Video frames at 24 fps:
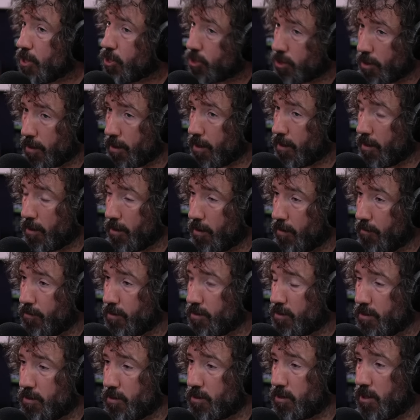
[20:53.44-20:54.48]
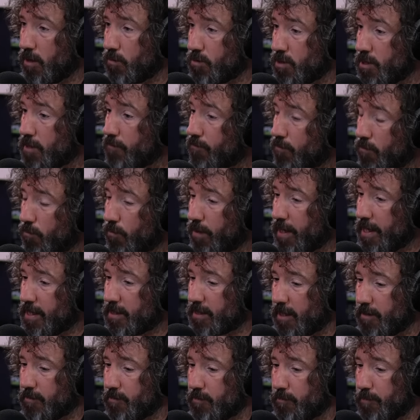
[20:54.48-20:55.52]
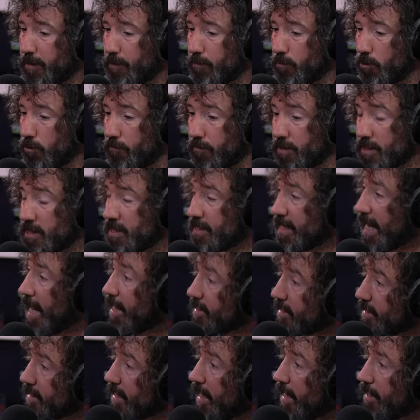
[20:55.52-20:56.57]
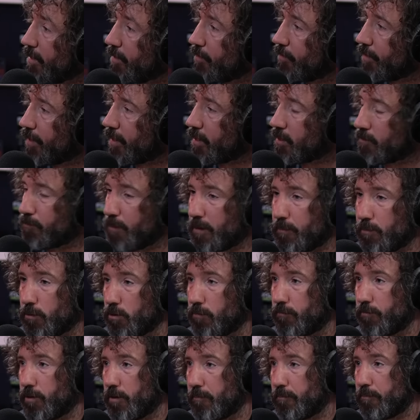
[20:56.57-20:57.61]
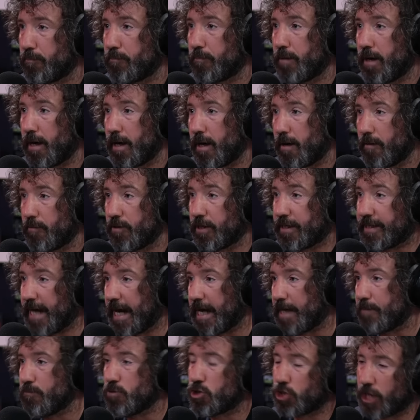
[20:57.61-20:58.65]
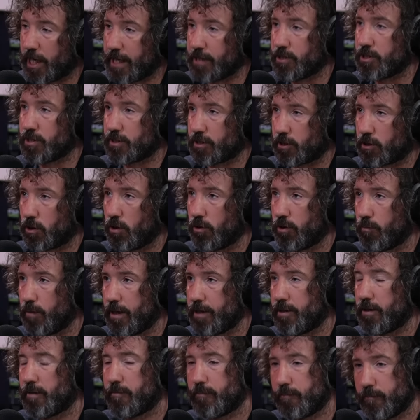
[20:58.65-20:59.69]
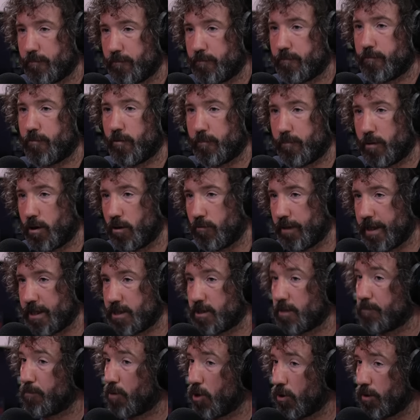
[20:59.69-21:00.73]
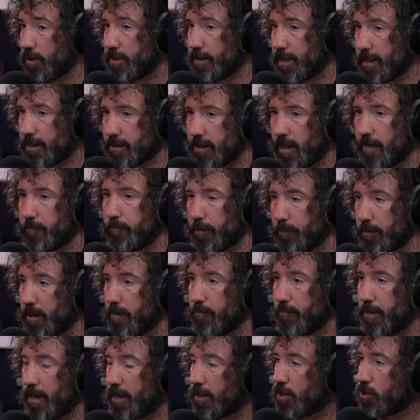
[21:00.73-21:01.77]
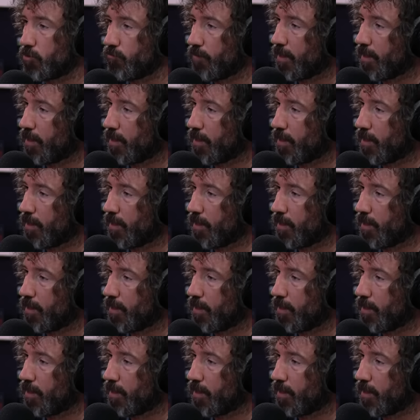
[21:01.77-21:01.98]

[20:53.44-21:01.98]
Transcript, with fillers: So uh, there's there's loads of different ways. Like people love the stats side of things. People love the uh, the game changes. The call the way that football relates to politics. Like people like Marcus